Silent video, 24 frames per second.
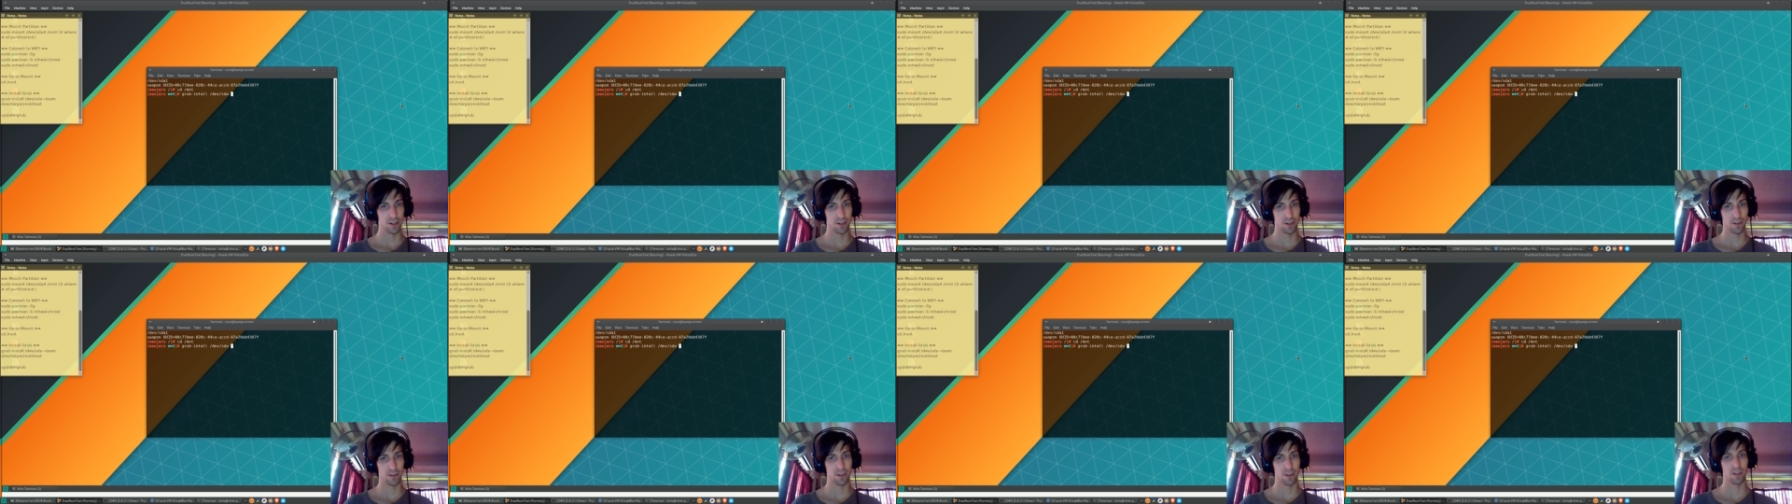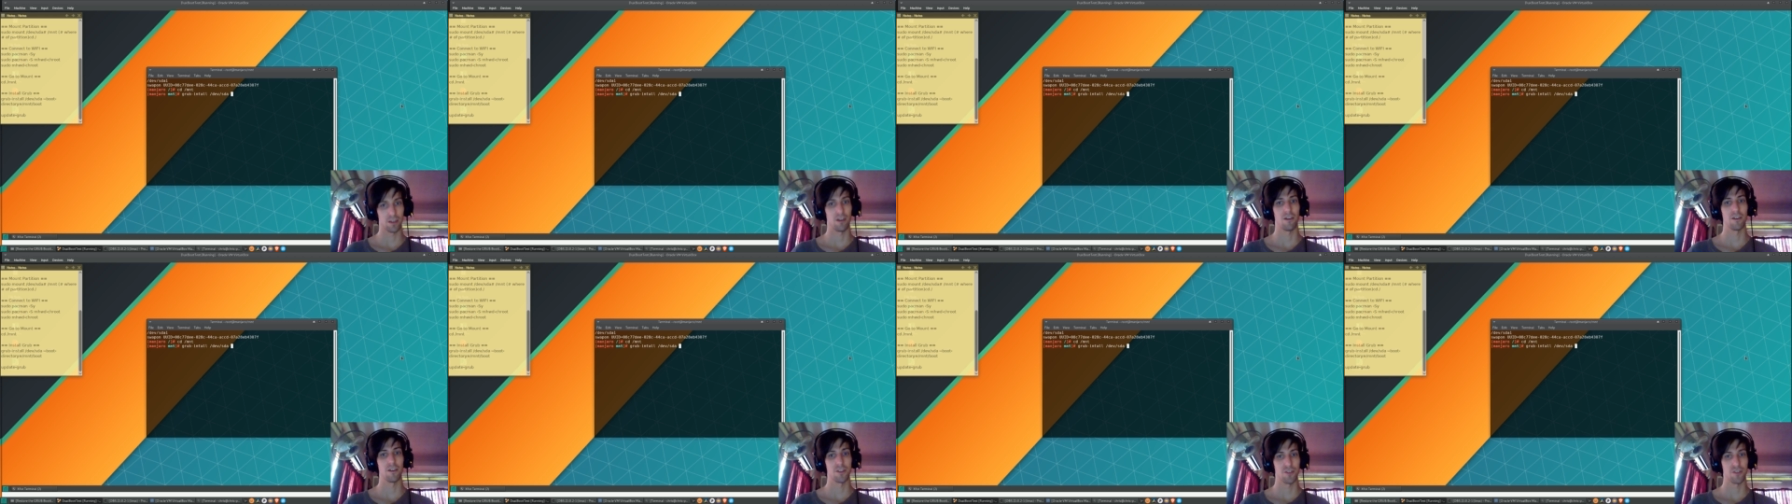to the
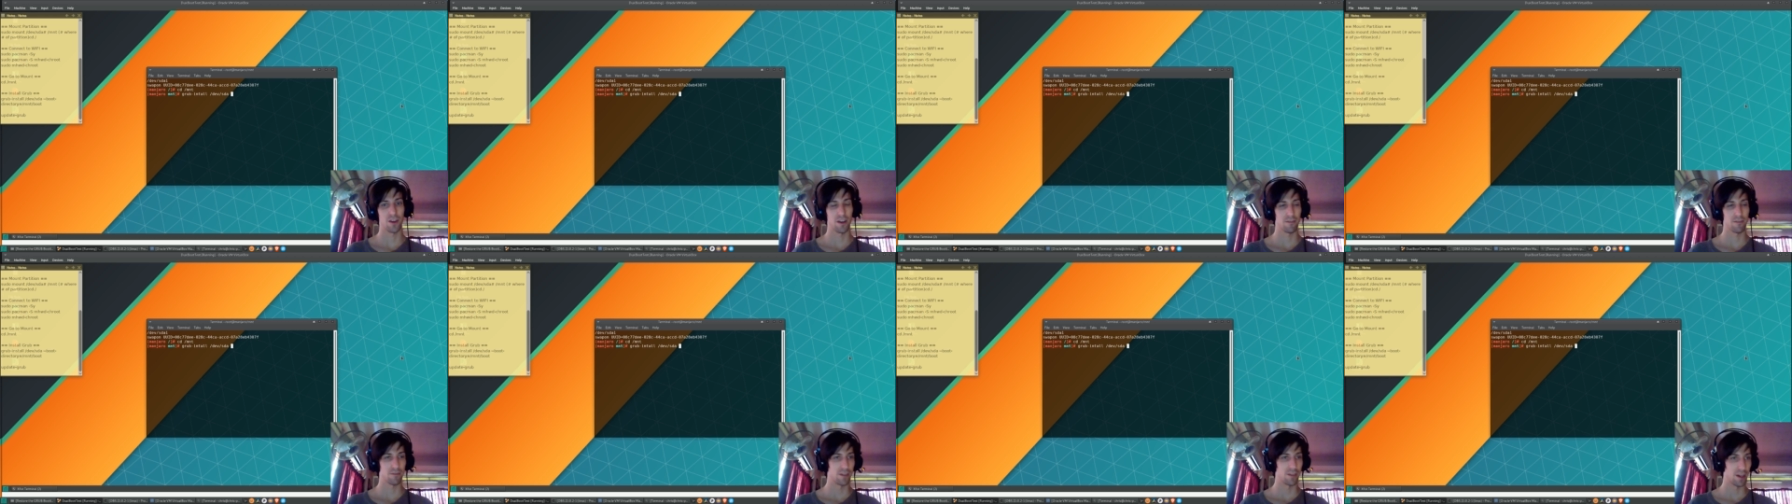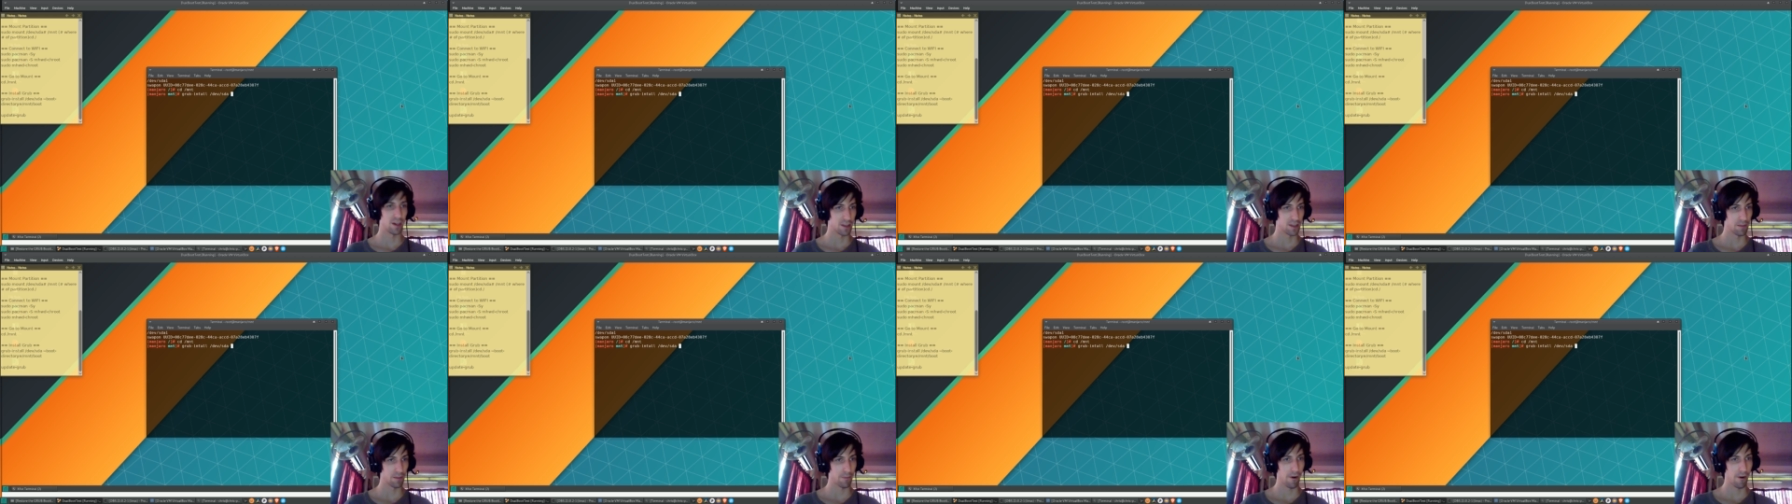hard drive,
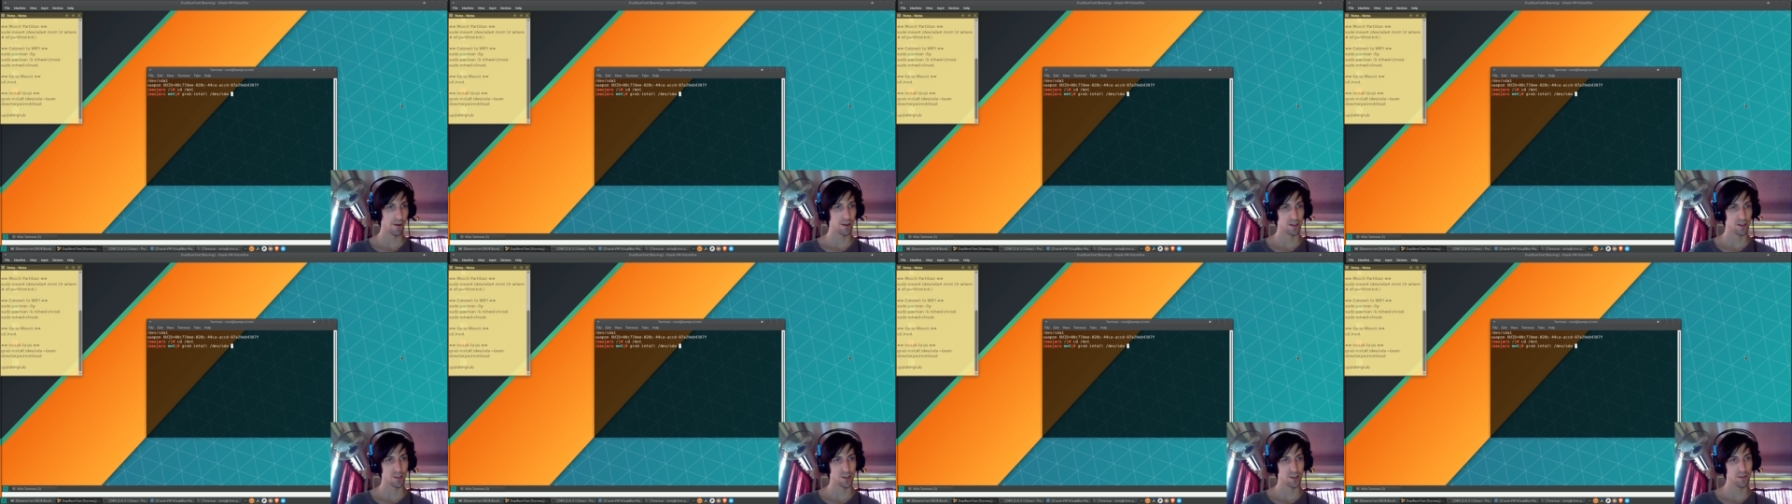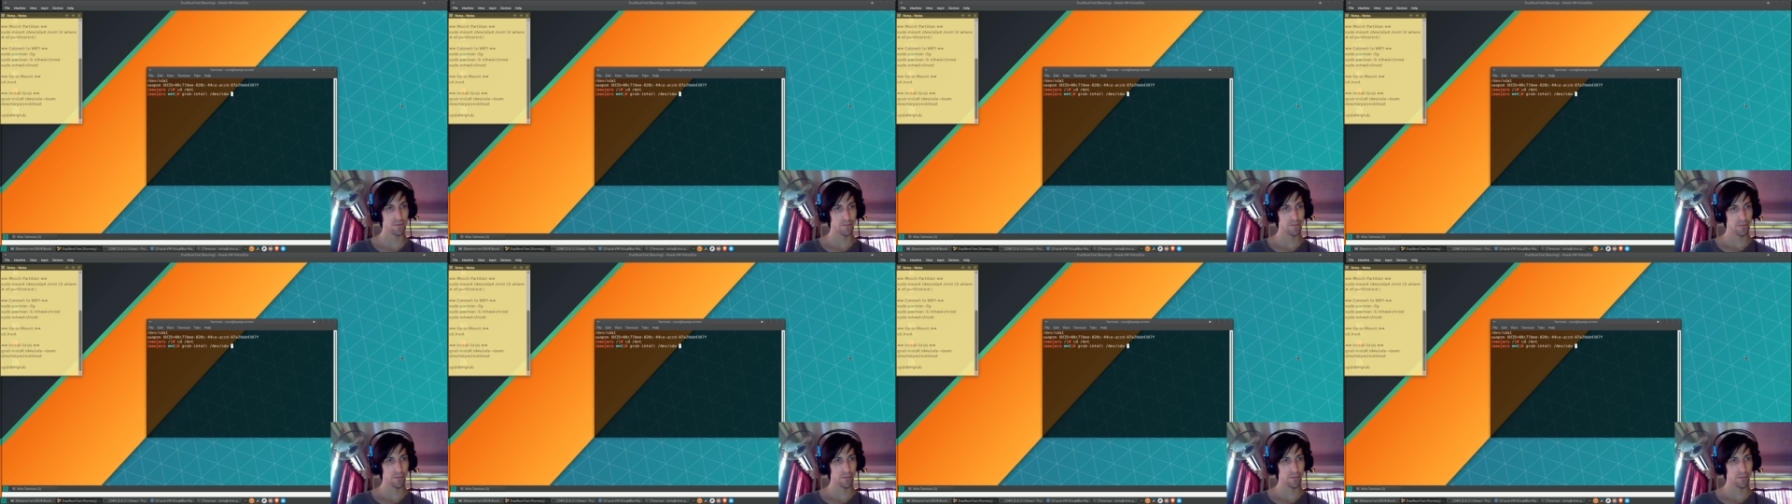not the partition.